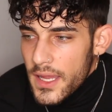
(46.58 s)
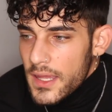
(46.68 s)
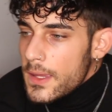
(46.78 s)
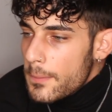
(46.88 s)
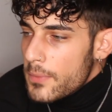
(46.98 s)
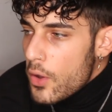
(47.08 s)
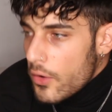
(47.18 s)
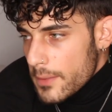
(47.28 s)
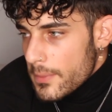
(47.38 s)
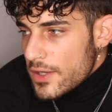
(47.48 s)
I can keep
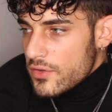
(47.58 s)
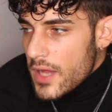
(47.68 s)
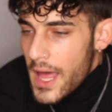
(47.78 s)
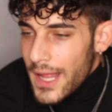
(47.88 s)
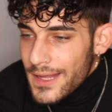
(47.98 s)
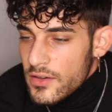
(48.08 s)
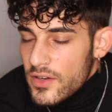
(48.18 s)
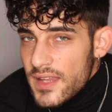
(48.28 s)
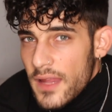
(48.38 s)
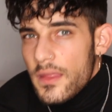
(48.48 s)
going, because I'll
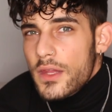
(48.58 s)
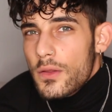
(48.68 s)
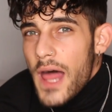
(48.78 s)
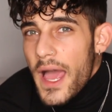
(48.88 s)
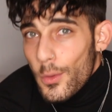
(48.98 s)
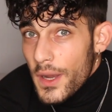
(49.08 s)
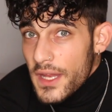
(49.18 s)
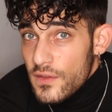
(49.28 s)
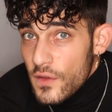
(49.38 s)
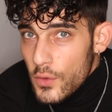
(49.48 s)
understand that you like what I
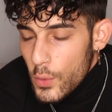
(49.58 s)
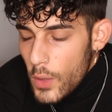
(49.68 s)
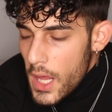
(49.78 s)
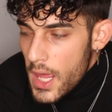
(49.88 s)
do.